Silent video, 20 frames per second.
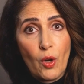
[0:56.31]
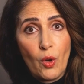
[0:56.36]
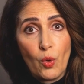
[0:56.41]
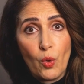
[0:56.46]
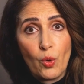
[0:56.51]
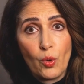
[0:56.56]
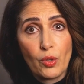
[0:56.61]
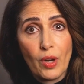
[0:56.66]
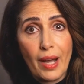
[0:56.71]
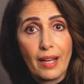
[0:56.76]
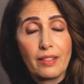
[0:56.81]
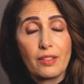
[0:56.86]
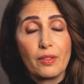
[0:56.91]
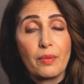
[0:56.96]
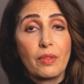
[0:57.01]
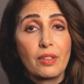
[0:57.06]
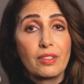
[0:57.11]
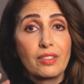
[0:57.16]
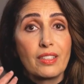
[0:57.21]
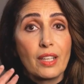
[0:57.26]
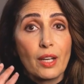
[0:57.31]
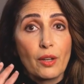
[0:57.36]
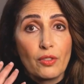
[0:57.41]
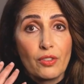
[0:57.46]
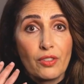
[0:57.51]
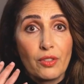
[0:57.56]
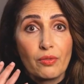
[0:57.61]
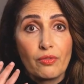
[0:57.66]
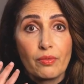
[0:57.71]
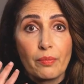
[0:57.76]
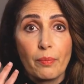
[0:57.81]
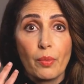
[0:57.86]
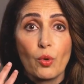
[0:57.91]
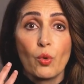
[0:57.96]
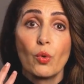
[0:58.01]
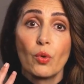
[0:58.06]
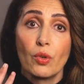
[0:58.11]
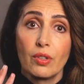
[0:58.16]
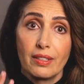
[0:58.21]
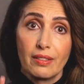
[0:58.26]
or as a result of
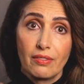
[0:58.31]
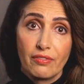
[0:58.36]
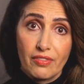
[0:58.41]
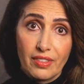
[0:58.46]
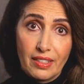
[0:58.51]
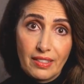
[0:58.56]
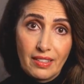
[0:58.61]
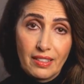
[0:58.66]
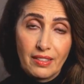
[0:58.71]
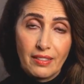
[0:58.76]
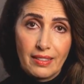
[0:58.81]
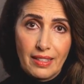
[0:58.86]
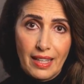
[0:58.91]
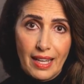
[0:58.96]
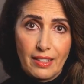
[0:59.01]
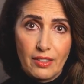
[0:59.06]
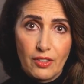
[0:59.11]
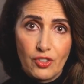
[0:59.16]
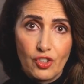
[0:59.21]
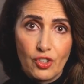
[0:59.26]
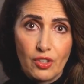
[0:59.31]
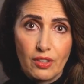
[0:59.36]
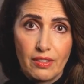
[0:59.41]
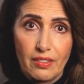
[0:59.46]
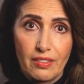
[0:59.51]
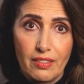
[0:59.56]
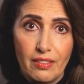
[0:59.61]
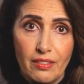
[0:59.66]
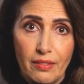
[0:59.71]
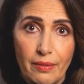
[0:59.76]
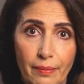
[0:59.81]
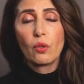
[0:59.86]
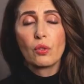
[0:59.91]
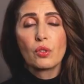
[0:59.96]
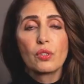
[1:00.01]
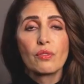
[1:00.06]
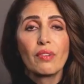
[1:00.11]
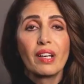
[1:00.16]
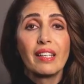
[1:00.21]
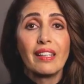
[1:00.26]
poorly fitted dentures, then
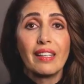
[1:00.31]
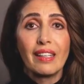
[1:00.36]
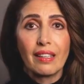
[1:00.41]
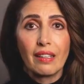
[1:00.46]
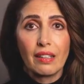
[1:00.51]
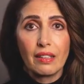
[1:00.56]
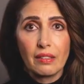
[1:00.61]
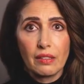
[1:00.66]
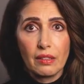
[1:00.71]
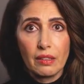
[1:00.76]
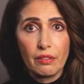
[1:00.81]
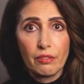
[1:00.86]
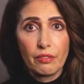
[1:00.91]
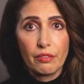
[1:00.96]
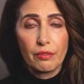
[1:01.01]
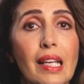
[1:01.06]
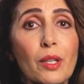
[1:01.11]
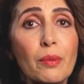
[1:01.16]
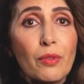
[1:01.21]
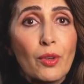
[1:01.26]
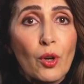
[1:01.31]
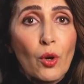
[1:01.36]
this can really mess up the